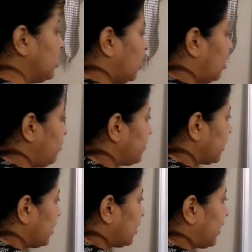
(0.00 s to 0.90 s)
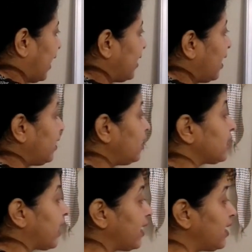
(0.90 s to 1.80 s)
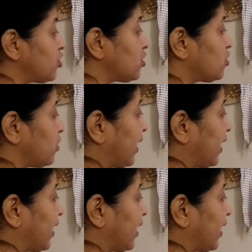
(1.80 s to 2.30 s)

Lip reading: here, can I just